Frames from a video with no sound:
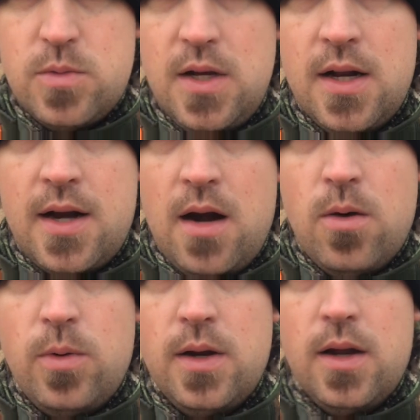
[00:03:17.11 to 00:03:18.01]
We got an
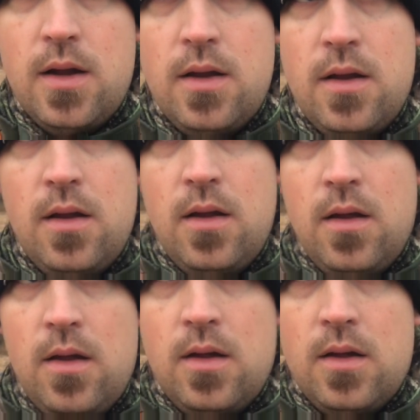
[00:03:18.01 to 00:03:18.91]
arrow in
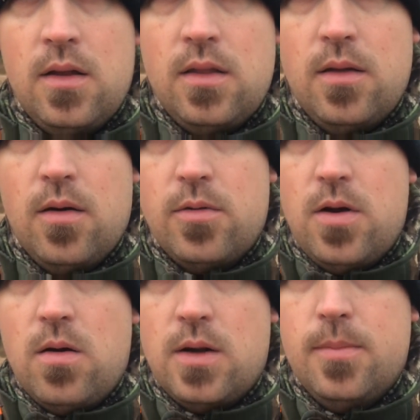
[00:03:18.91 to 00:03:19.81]
our
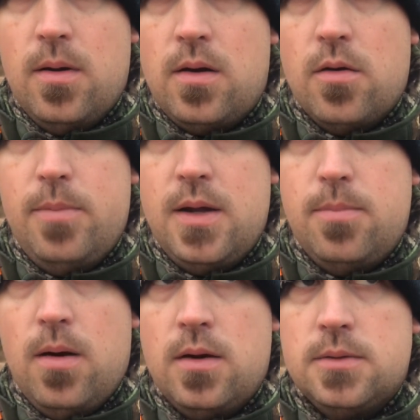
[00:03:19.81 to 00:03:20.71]
target buck, our big
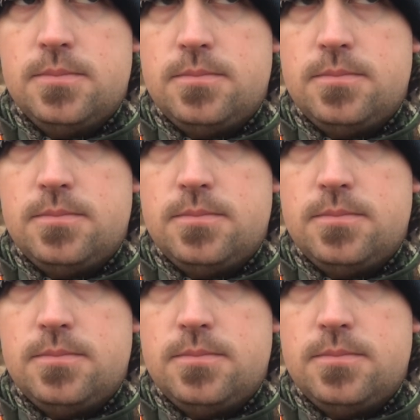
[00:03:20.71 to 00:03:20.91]
buck,